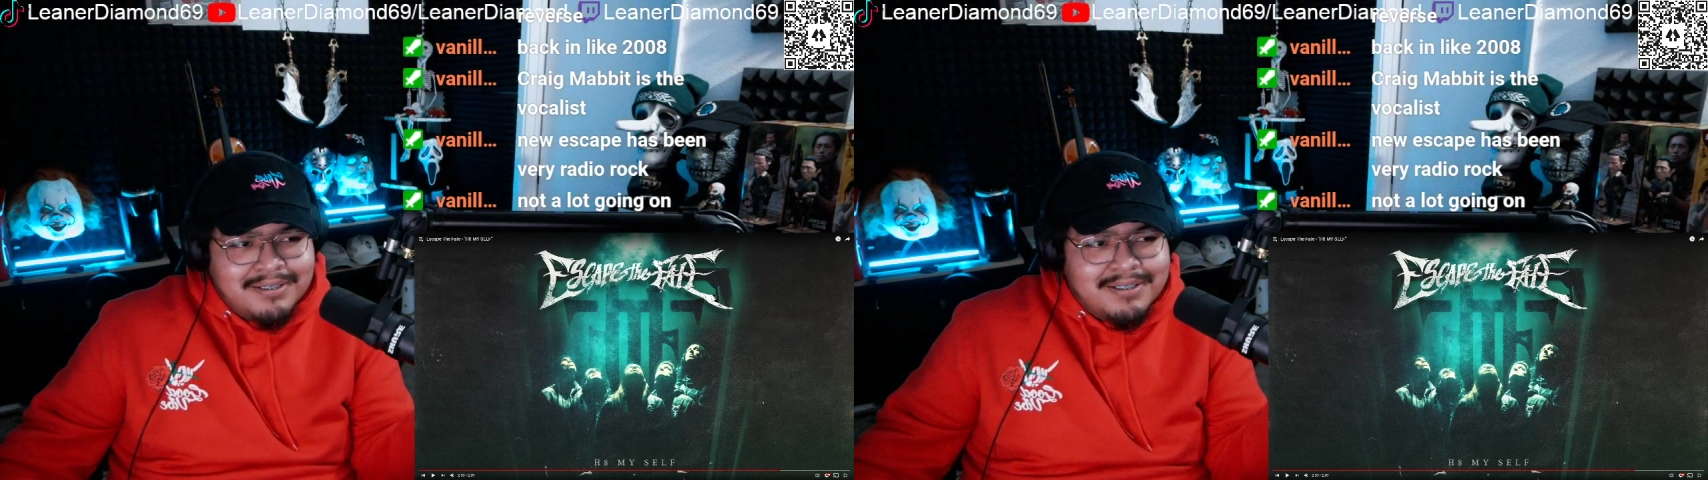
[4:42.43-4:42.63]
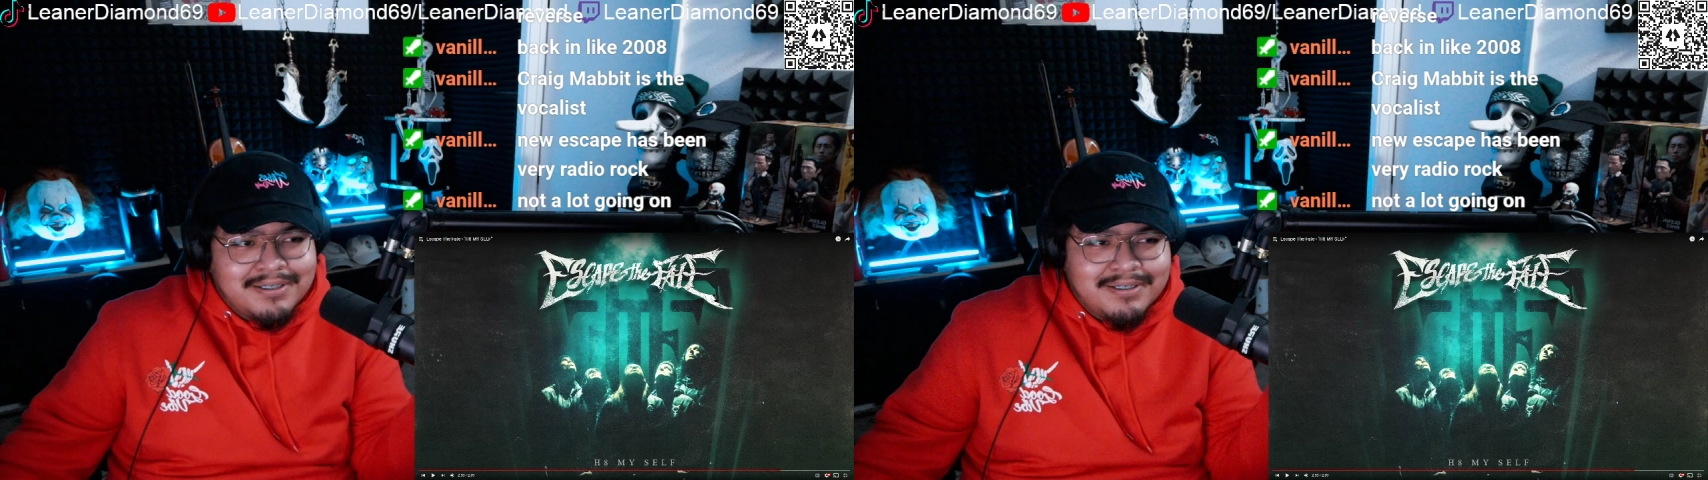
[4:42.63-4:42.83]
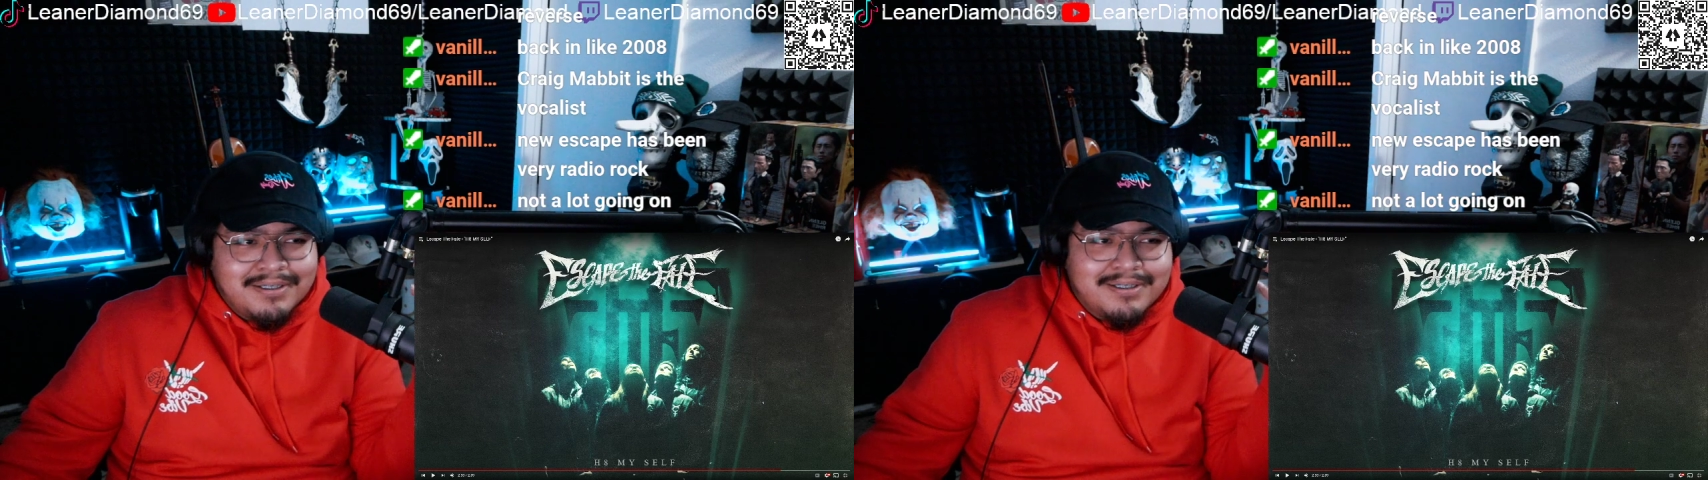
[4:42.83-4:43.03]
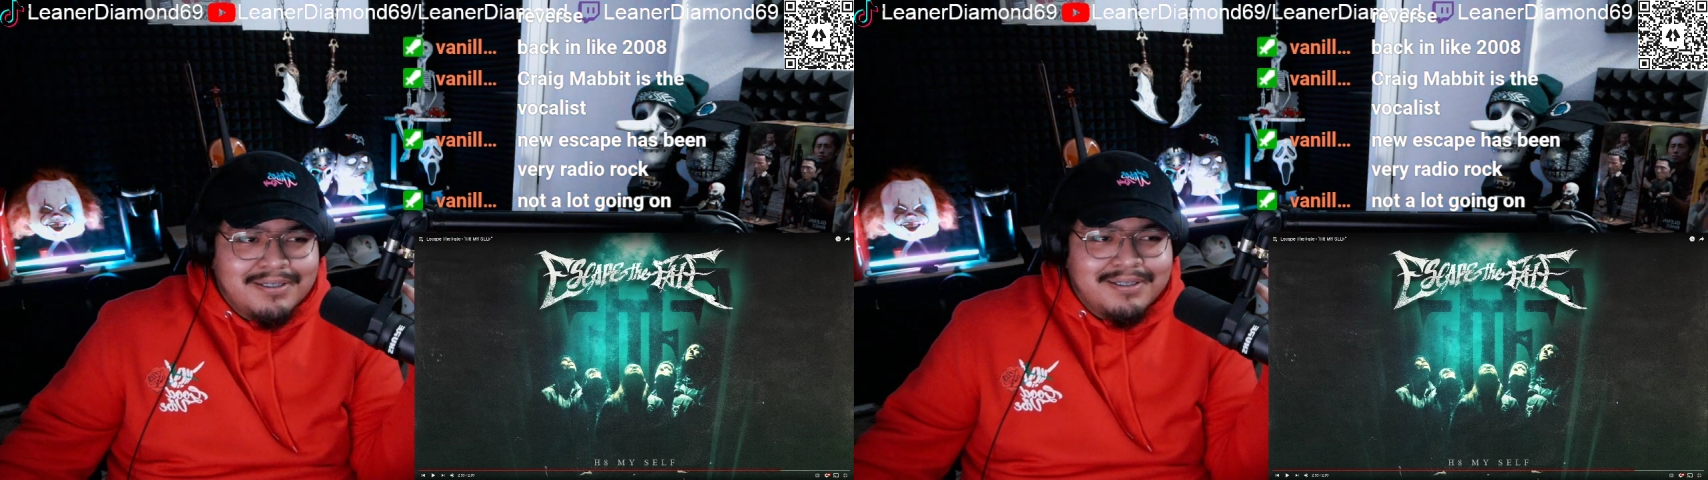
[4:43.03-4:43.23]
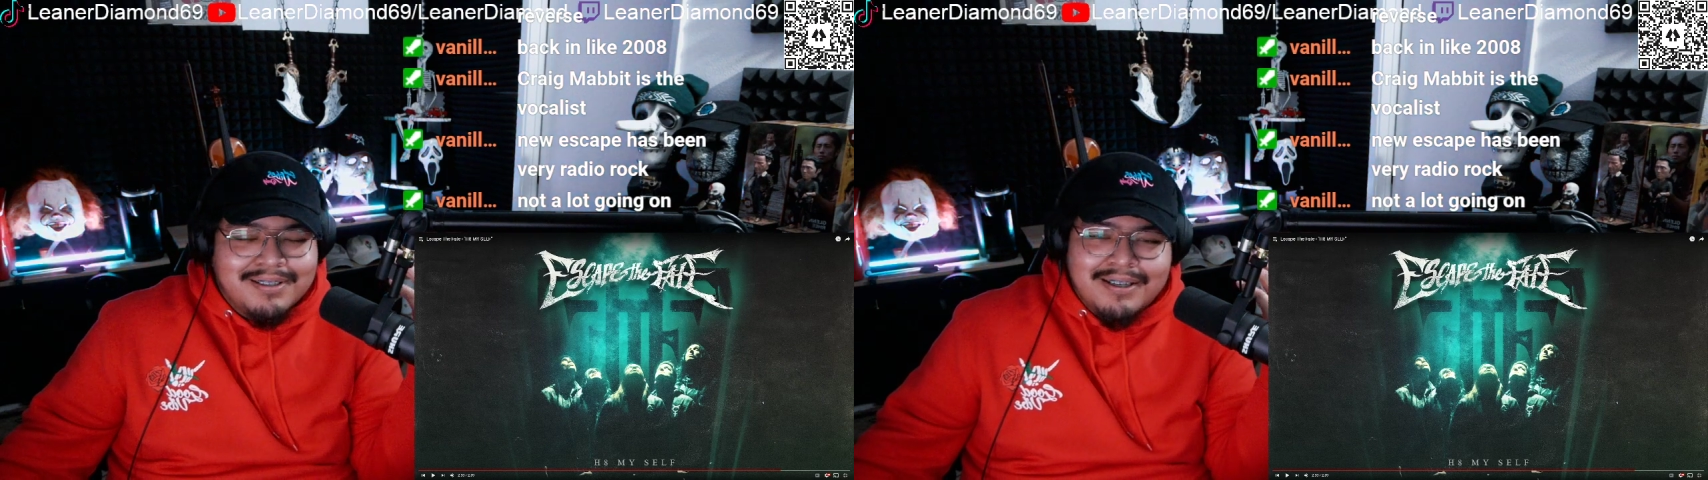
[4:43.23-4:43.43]
it's
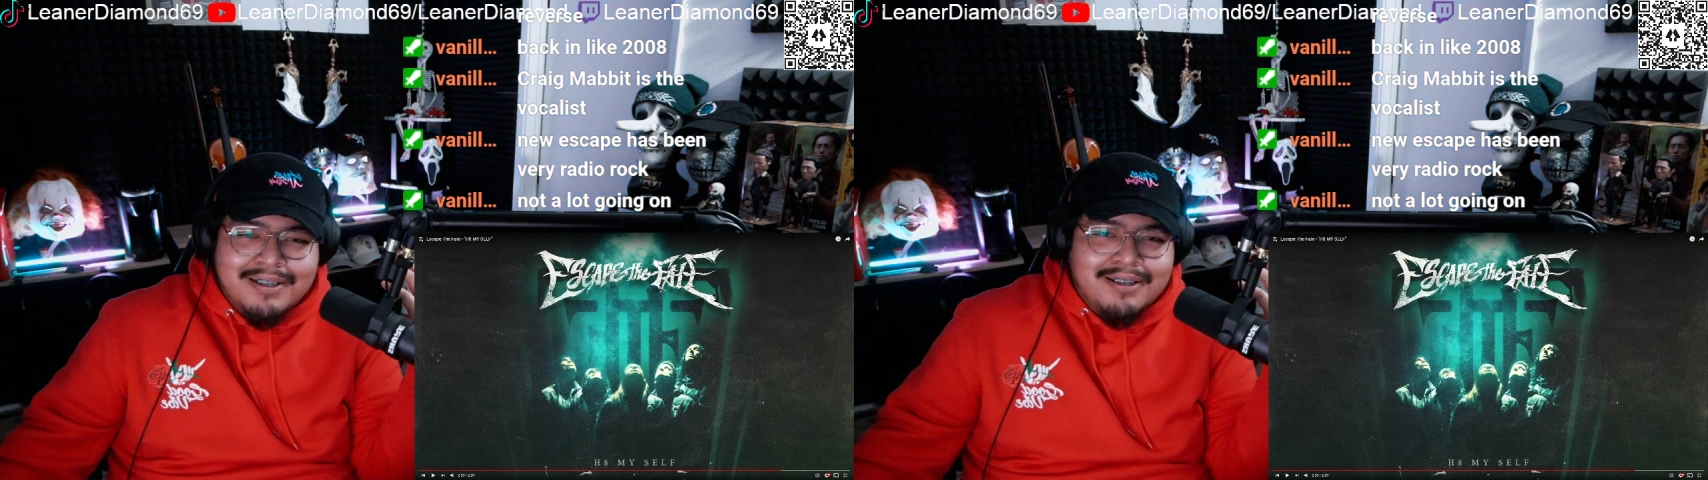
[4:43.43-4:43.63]
it's